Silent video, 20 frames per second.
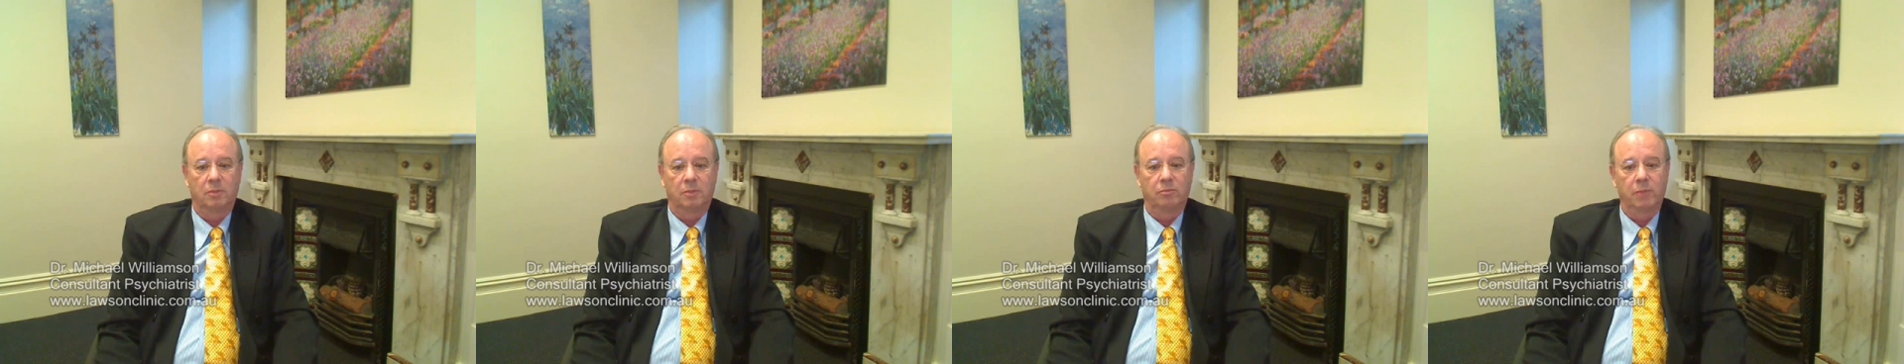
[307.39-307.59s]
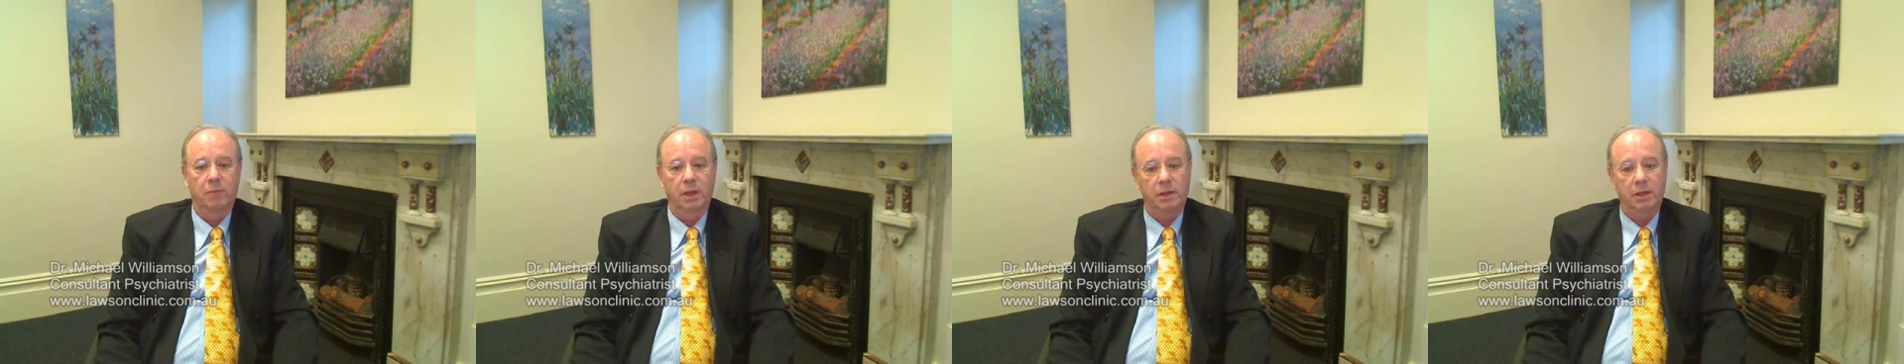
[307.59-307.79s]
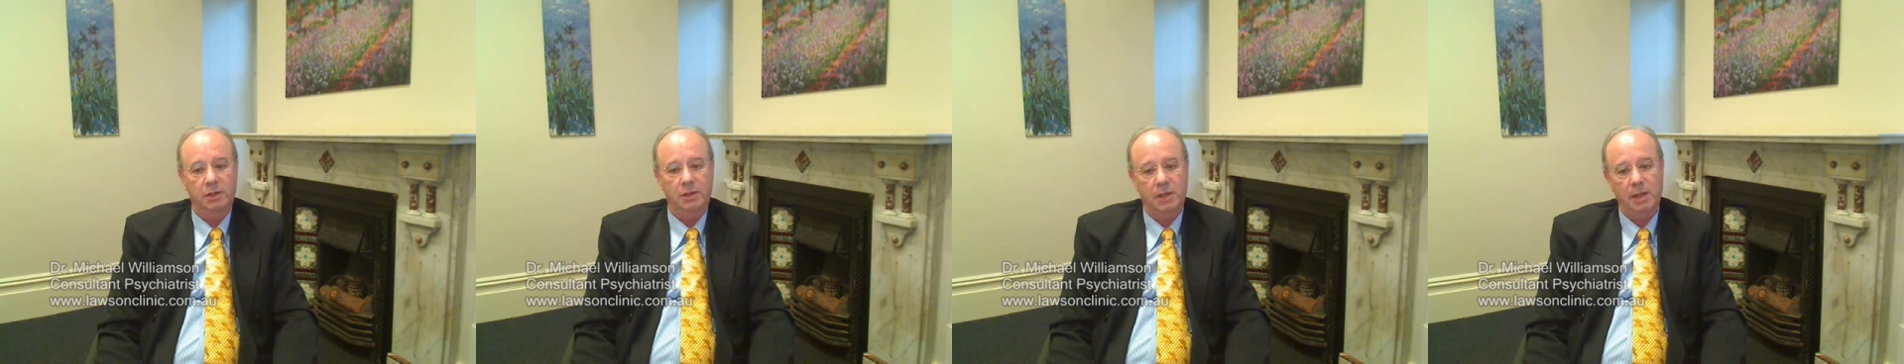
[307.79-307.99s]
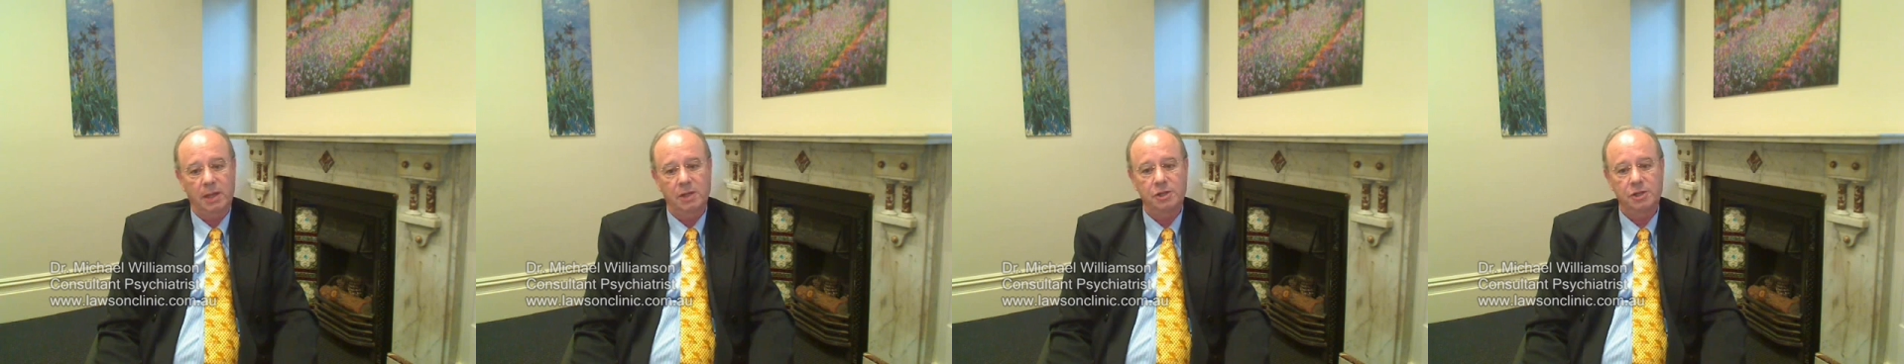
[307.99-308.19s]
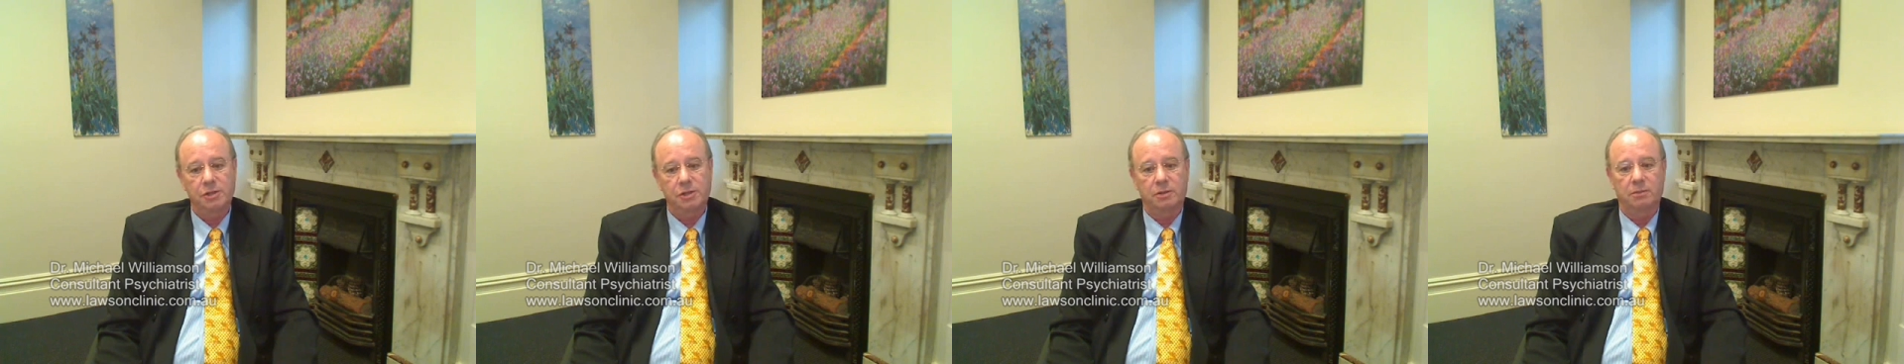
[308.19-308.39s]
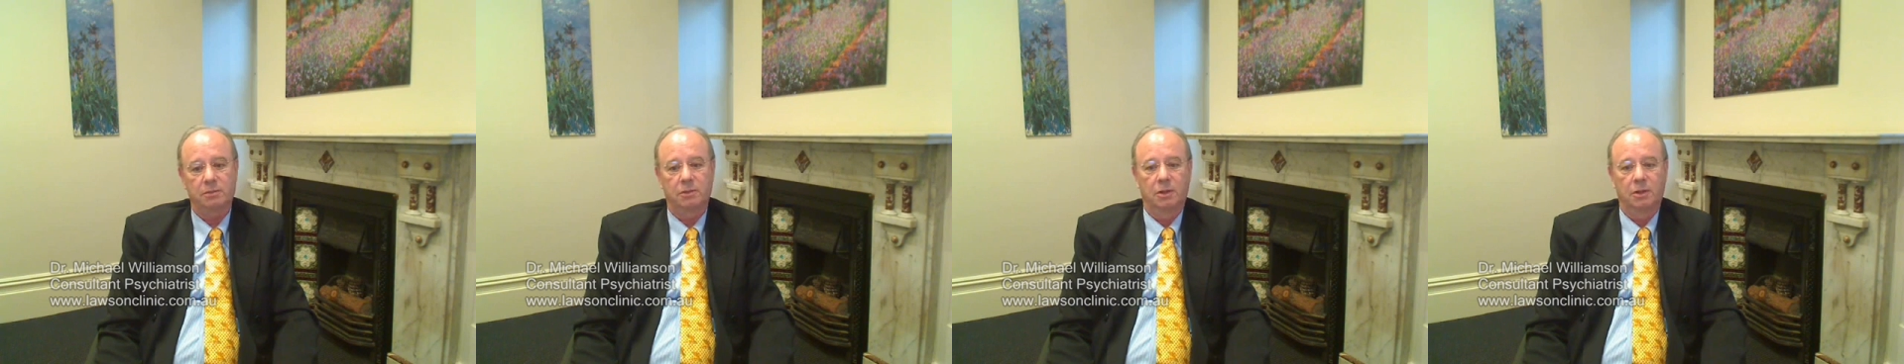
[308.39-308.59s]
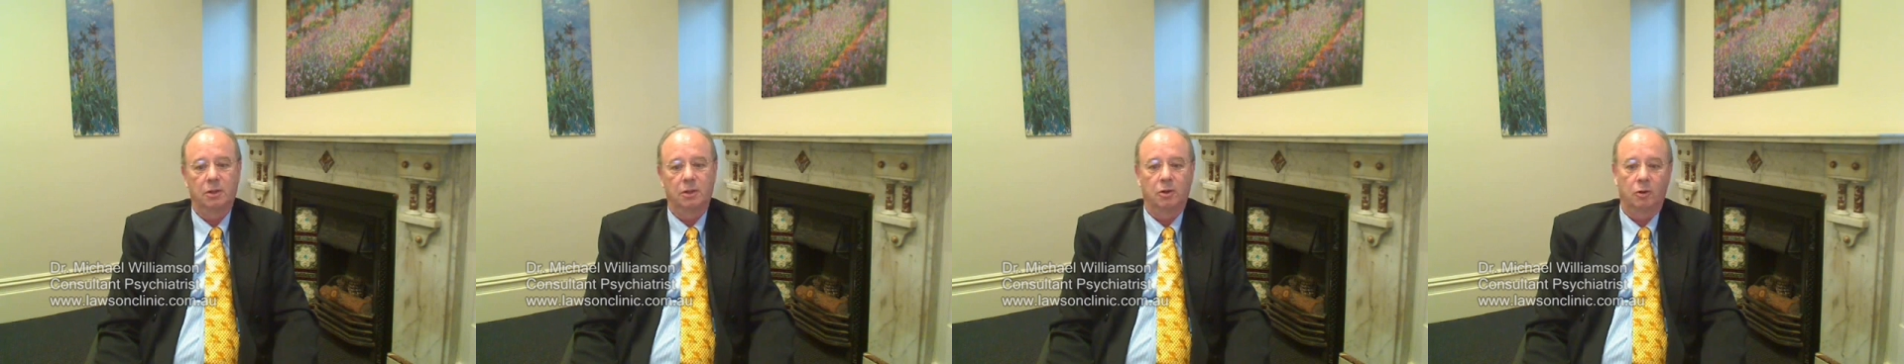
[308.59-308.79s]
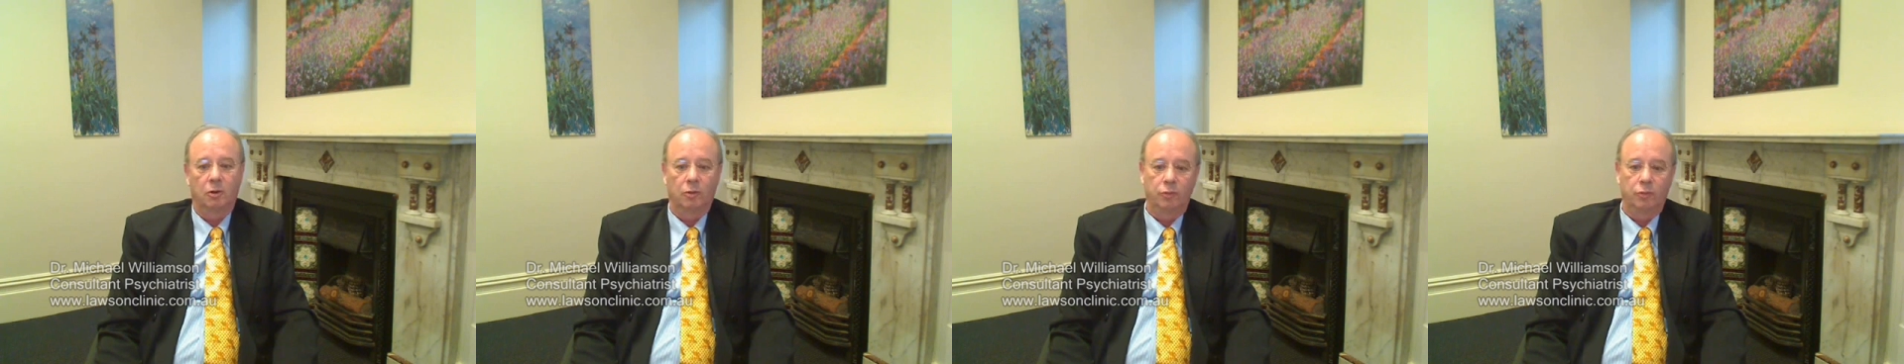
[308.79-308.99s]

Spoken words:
meditation, or